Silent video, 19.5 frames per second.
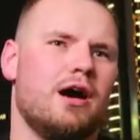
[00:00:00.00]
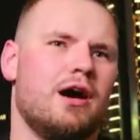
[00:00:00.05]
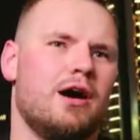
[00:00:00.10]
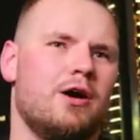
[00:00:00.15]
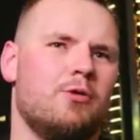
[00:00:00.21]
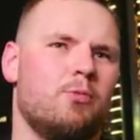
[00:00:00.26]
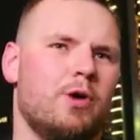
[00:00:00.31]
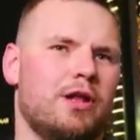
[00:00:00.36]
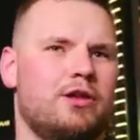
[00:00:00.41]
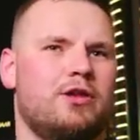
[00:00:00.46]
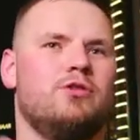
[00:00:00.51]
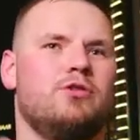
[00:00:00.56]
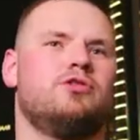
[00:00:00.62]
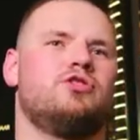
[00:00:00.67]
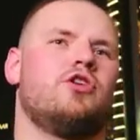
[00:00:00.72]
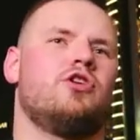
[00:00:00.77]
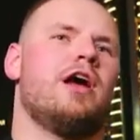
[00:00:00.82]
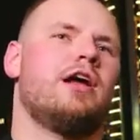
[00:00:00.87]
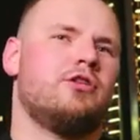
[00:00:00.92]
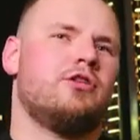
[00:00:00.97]
when you're
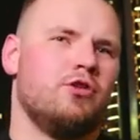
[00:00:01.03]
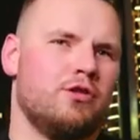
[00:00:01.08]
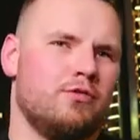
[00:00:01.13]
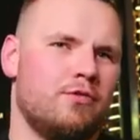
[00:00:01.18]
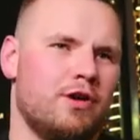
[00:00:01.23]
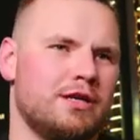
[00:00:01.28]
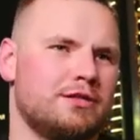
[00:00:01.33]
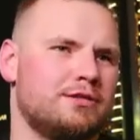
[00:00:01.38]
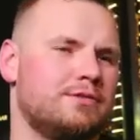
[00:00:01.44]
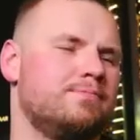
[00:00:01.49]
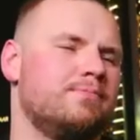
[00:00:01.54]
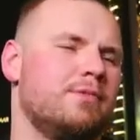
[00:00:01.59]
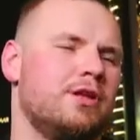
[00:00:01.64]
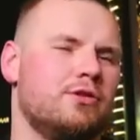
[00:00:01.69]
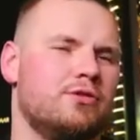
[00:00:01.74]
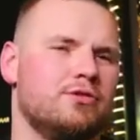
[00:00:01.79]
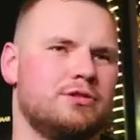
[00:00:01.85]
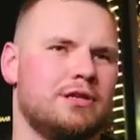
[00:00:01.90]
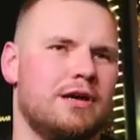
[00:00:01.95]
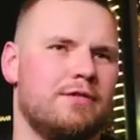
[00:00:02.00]
trying to invest
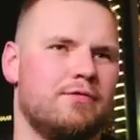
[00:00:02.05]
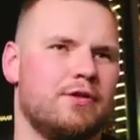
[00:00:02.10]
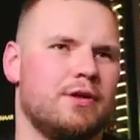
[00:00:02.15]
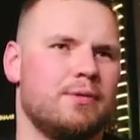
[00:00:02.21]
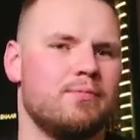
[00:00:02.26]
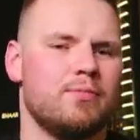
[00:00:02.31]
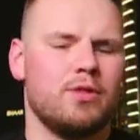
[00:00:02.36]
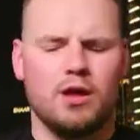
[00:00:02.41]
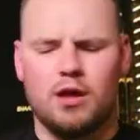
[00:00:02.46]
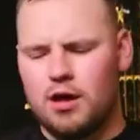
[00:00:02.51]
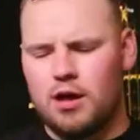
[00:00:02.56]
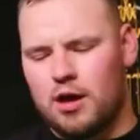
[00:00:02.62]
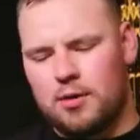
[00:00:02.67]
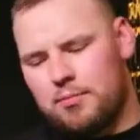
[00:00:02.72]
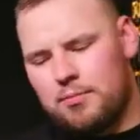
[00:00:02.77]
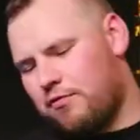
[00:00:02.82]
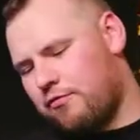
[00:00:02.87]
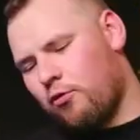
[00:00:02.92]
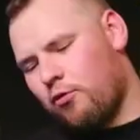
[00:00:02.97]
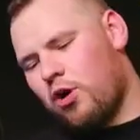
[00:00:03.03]
into something.
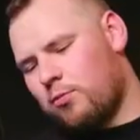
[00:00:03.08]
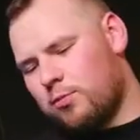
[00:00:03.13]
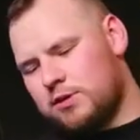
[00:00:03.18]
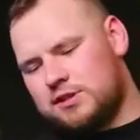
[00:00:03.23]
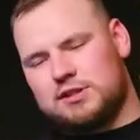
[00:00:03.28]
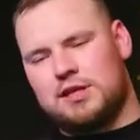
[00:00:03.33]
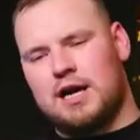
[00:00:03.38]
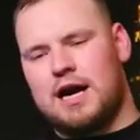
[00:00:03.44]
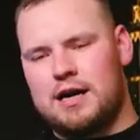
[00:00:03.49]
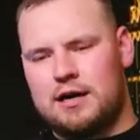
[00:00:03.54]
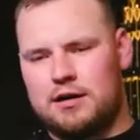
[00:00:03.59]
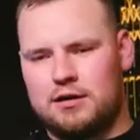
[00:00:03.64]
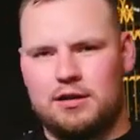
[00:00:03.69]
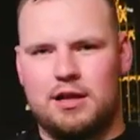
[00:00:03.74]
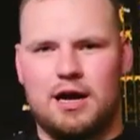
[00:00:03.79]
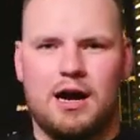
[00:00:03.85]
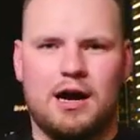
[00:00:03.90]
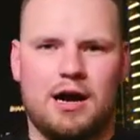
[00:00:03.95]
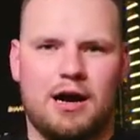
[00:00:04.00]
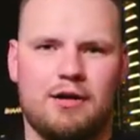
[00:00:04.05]
Before we start,
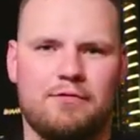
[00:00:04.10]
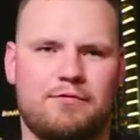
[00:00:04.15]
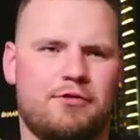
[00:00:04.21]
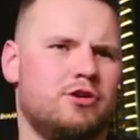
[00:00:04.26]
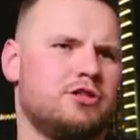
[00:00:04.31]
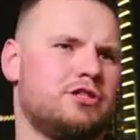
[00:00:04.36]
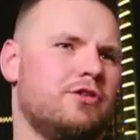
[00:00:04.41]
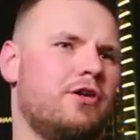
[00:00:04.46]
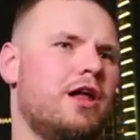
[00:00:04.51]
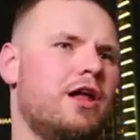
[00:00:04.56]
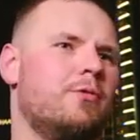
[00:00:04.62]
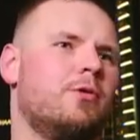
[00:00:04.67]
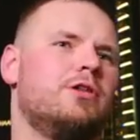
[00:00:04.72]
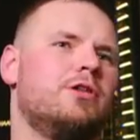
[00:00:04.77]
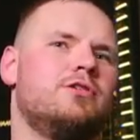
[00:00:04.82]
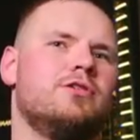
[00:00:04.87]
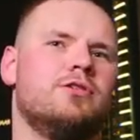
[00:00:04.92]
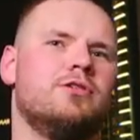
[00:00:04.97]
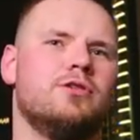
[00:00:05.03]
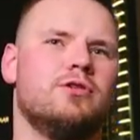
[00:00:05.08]
first of all, I want
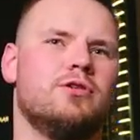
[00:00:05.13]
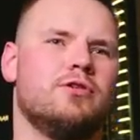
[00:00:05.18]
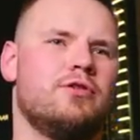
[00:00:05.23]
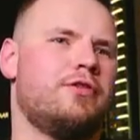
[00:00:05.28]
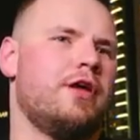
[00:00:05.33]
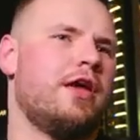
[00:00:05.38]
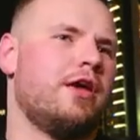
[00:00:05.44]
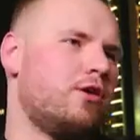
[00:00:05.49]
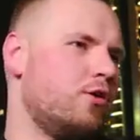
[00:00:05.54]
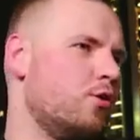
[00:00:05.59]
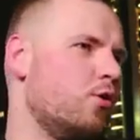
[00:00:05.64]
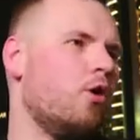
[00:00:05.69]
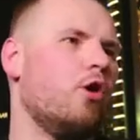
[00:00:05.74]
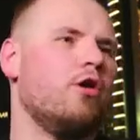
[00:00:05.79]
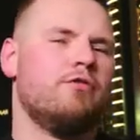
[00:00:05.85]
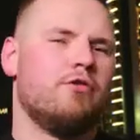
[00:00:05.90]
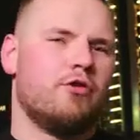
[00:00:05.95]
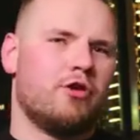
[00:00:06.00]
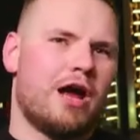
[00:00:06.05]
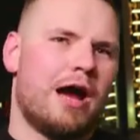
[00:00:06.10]
to thank you all
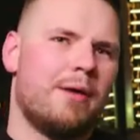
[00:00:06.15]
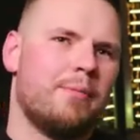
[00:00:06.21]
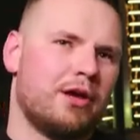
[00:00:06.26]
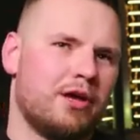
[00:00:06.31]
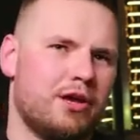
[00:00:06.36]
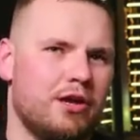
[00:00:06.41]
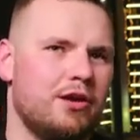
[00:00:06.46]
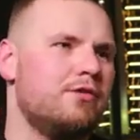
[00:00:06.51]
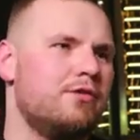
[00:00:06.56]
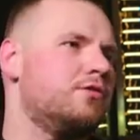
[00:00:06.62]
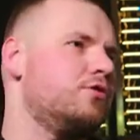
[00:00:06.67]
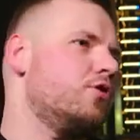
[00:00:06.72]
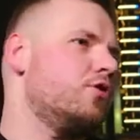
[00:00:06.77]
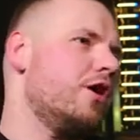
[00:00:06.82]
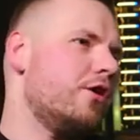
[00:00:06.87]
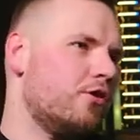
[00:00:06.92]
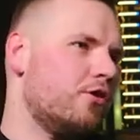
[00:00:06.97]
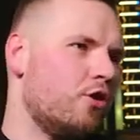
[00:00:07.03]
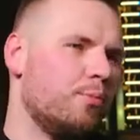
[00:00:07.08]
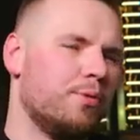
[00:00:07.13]
for coming here to
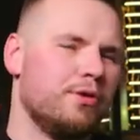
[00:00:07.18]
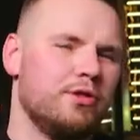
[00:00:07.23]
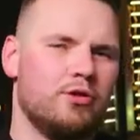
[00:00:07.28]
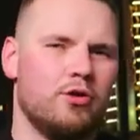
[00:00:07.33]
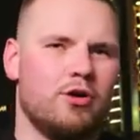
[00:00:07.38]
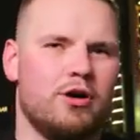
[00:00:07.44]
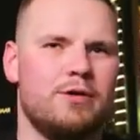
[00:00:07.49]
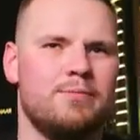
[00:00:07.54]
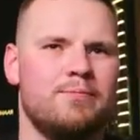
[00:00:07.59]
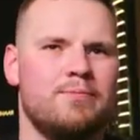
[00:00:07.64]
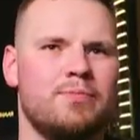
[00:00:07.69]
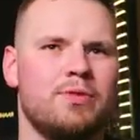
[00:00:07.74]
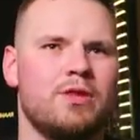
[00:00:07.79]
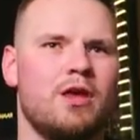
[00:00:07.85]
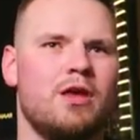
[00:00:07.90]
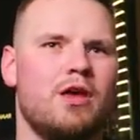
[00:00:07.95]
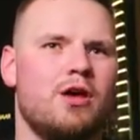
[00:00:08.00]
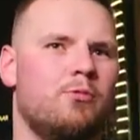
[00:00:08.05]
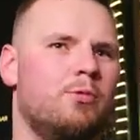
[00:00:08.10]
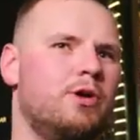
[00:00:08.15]
our open door.
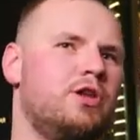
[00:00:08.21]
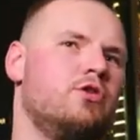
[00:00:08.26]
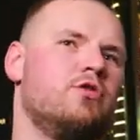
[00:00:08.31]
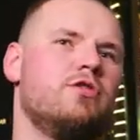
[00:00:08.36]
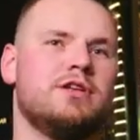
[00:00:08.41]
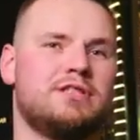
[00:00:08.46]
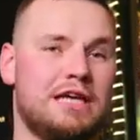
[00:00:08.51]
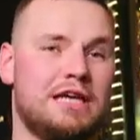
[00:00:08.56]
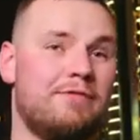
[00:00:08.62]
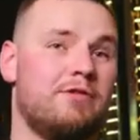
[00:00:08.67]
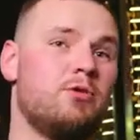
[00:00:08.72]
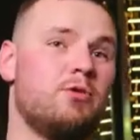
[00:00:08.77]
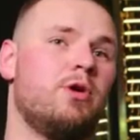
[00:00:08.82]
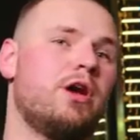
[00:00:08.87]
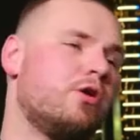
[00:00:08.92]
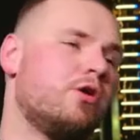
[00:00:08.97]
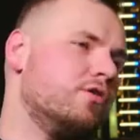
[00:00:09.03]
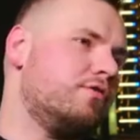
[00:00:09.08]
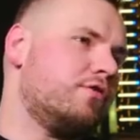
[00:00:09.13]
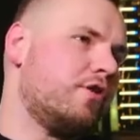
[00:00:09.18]
We do this every week
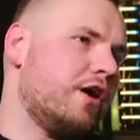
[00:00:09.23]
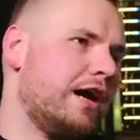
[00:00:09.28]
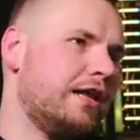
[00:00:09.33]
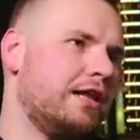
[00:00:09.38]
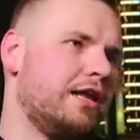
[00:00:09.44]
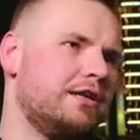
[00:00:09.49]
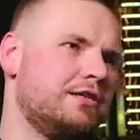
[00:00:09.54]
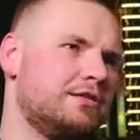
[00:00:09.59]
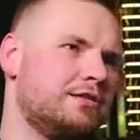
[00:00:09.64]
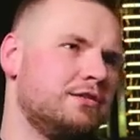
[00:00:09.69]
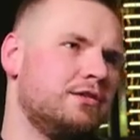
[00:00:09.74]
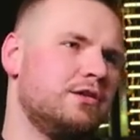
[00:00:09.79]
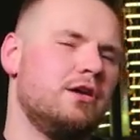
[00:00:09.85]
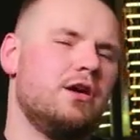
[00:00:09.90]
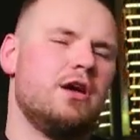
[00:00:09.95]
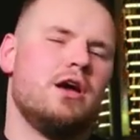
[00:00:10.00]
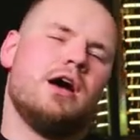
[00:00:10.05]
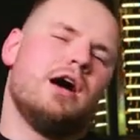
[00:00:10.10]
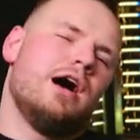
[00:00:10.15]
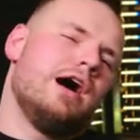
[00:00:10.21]
on Fridays.
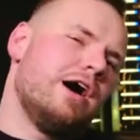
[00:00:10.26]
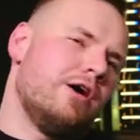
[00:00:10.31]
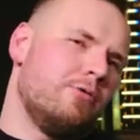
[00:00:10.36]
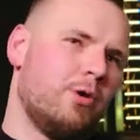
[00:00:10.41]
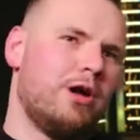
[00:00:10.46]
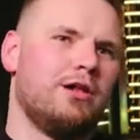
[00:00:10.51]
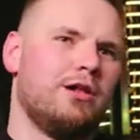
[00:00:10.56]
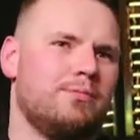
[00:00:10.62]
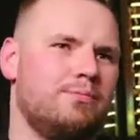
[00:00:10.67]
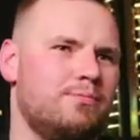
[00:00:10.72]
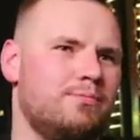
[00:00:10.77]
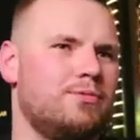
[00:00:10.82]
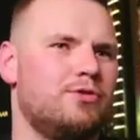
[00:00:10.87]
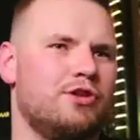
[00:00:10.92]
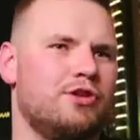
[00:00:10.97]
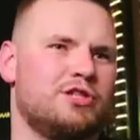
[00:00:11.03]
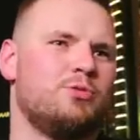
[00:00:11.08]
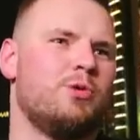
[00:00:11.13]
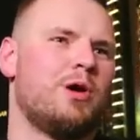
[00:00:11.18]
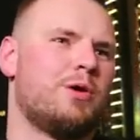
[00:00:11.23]
Well,
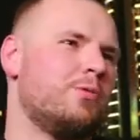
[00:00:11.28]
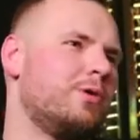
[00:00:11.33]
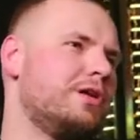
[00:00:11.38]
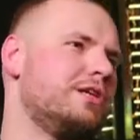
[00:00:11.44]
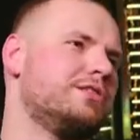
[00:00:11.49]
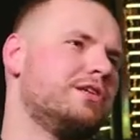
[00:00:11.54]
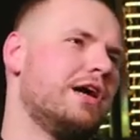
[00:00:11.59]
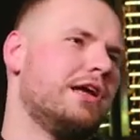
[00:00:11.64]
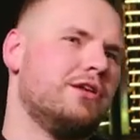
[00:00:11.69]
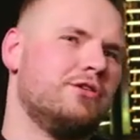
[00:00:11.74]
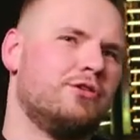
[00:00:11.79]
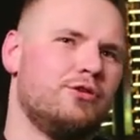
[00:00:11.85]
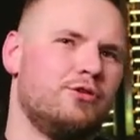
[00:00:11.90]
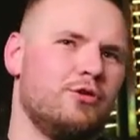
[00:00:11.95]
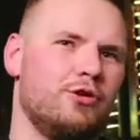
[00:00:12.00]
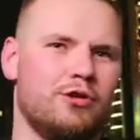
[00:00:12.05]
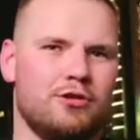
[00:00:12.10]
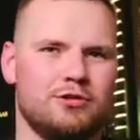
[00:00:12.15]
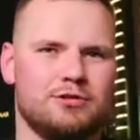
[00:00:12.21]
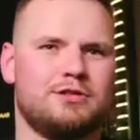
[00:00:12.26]
this week we decided to do
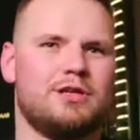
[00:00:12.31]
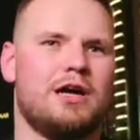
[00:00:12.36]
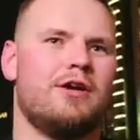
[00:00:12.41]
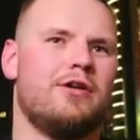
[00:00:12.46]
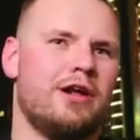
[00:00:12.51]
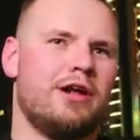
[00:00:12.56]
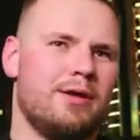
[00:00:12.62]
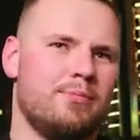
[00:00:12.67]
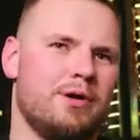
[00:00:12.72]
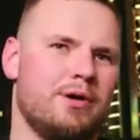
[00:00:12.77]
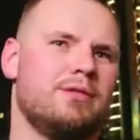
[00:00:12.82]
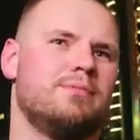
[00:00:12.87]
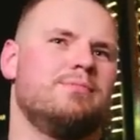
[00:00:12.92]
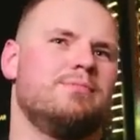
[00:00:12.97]
it on Saturday, but